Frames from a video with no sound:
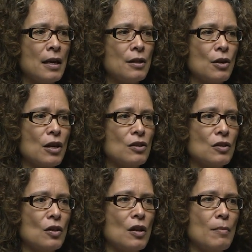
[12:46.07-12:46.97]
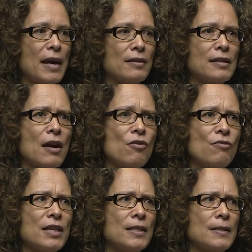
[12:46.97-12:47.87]
the concern about
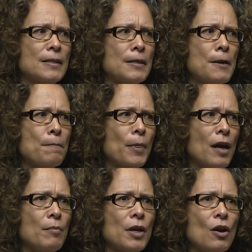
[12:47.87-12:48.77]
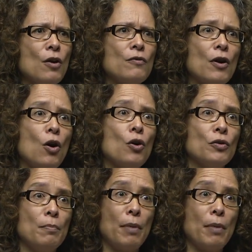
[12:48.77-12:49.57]
terrorists coming over on the